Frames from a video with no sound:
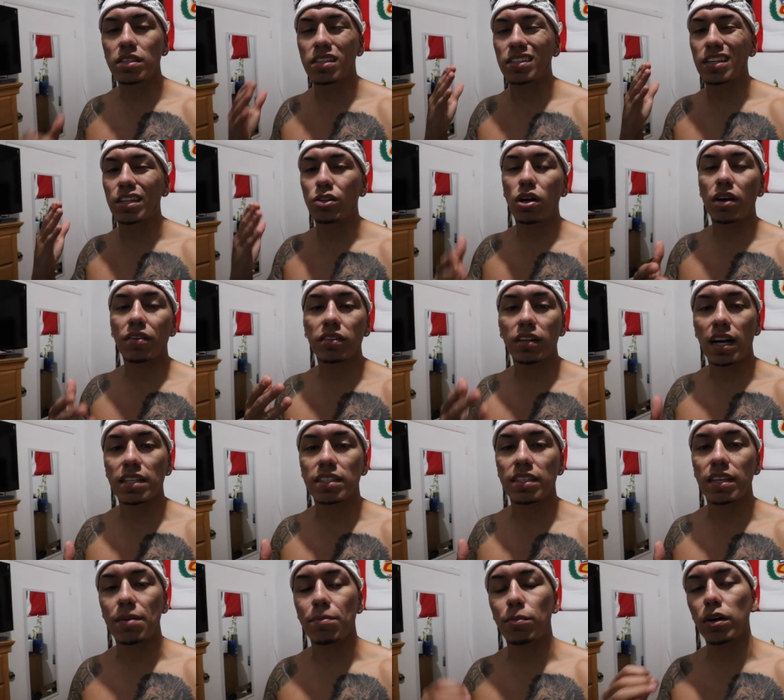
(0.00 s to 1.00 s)
Since I do have
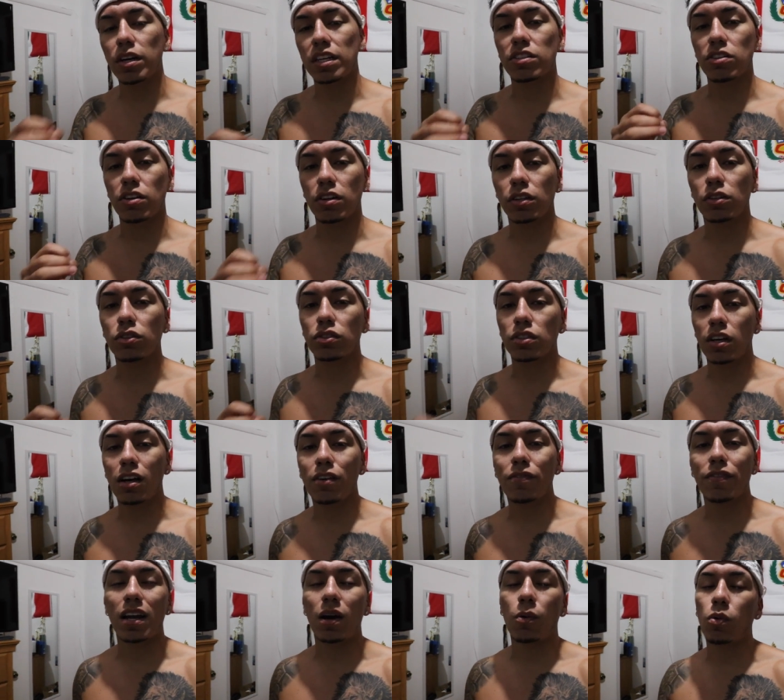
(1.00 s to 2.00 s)
class today, Mondays are a little
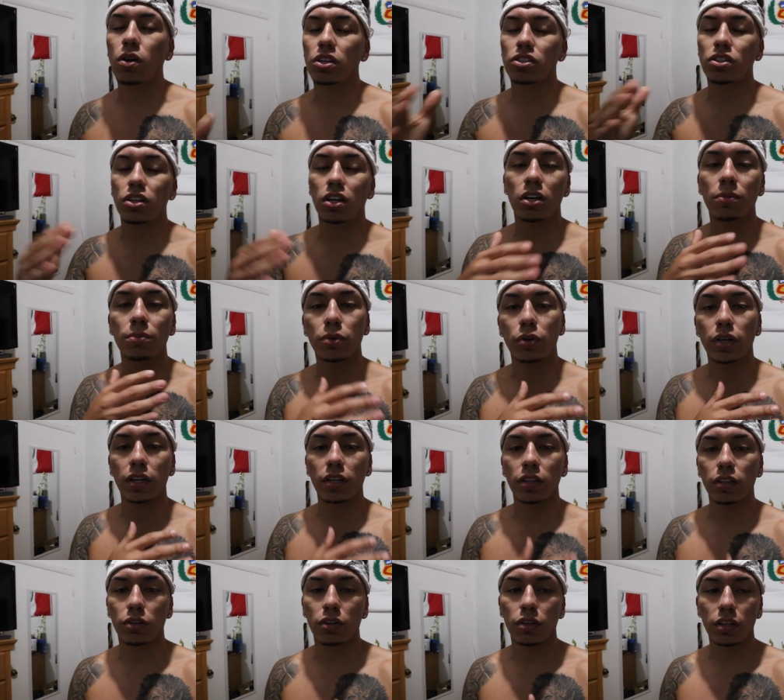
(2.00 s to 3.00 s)
tough, and I want to start
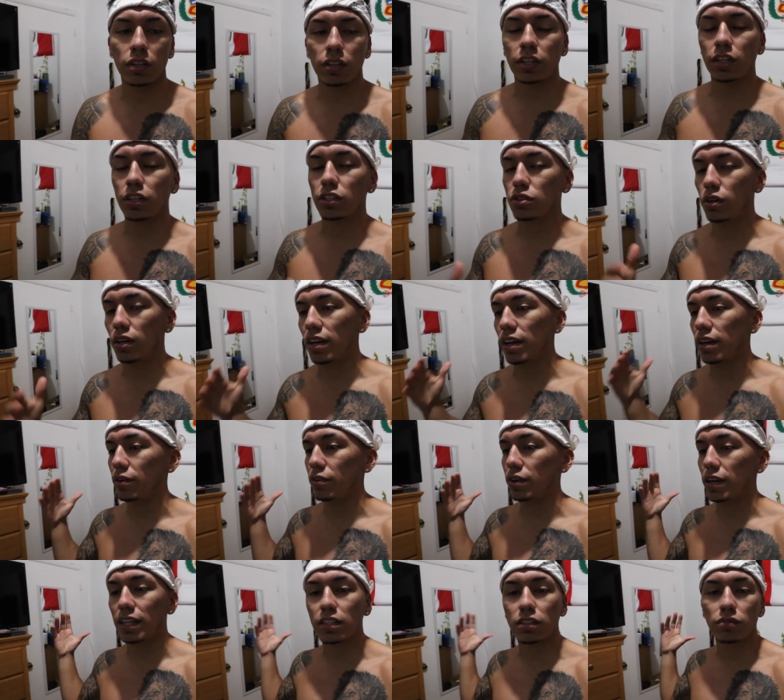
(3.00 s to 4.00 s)
uploading a little earlier, so I already
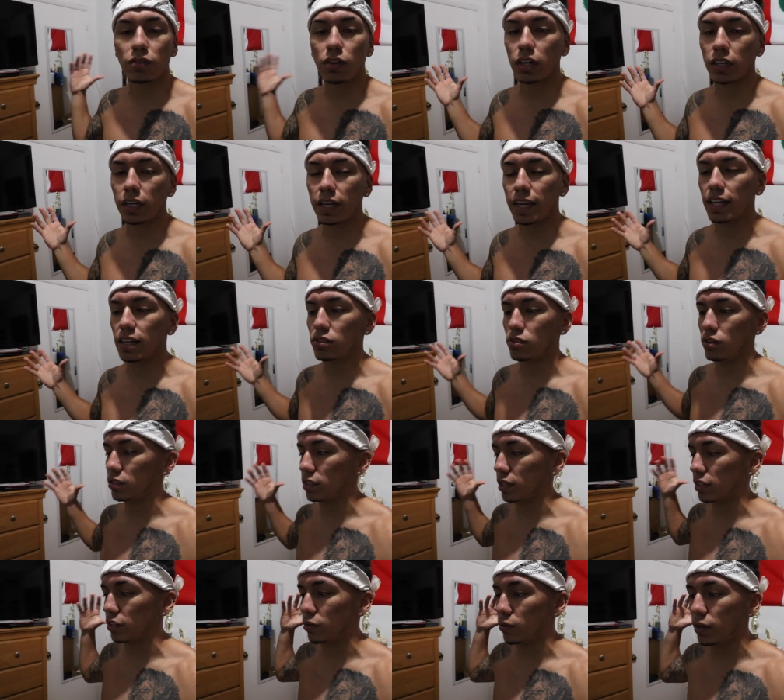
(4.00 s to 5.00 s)
have this vlog in hand, so I'm
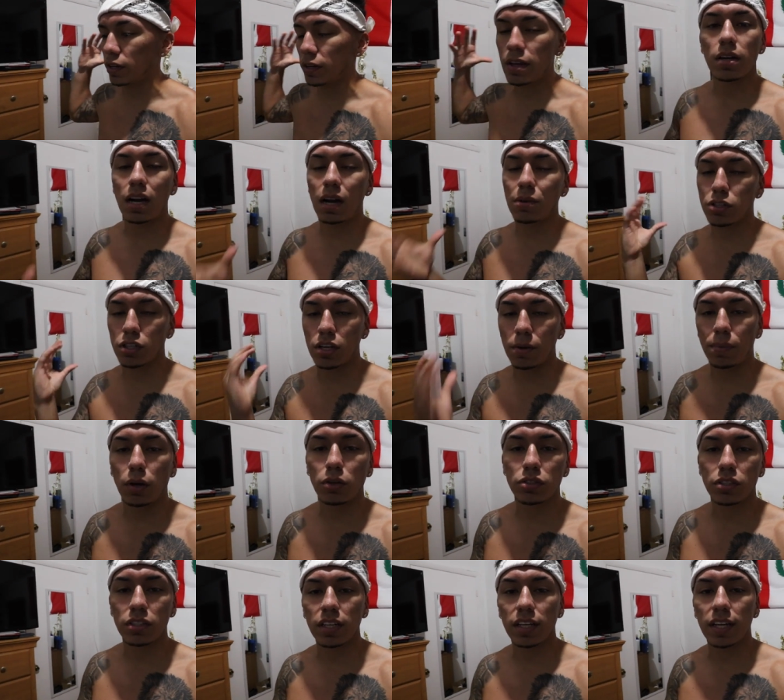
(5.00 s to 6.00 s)
like, you know what, I'm just gonna
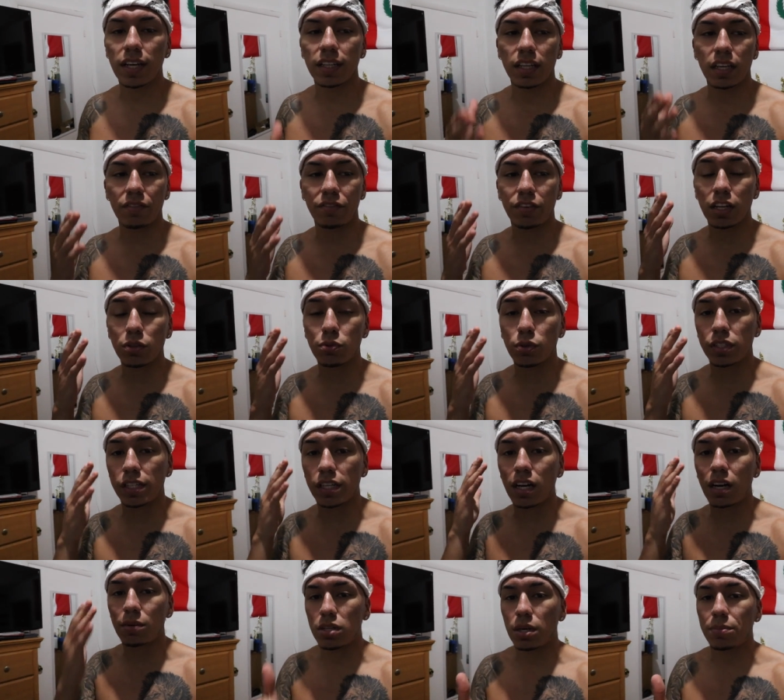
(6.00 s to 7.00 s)
post it, and then if you guys wanna
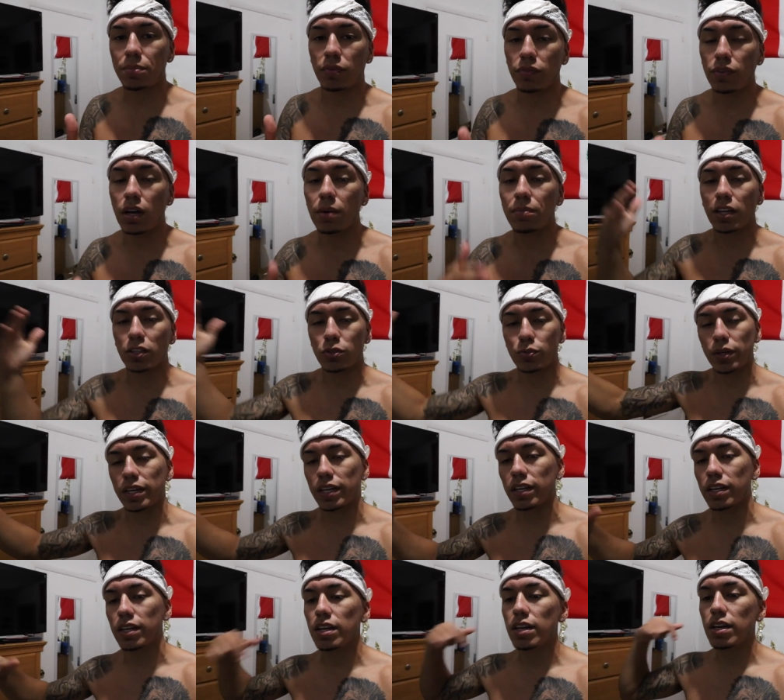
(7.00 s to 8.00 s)
see cop, drop, or flop next
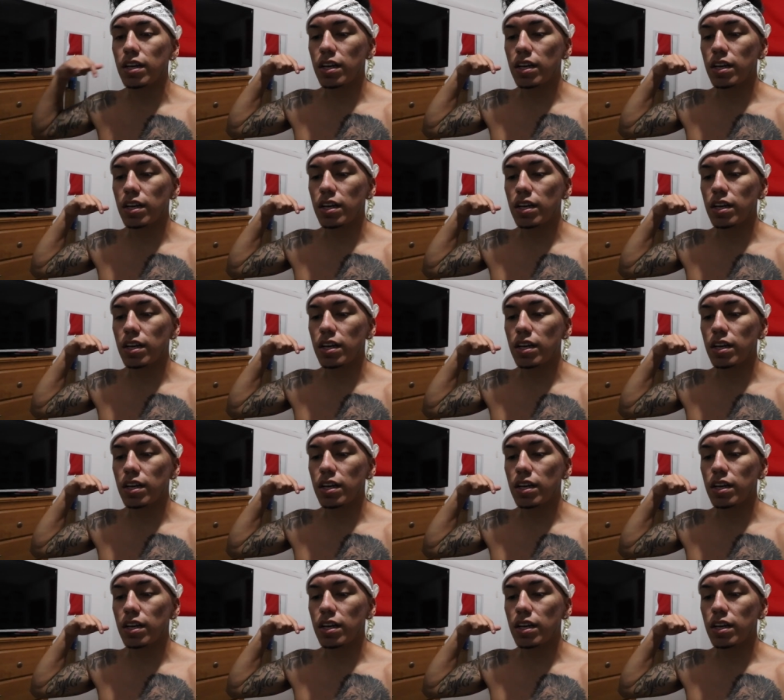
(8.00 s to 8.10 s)
weekend,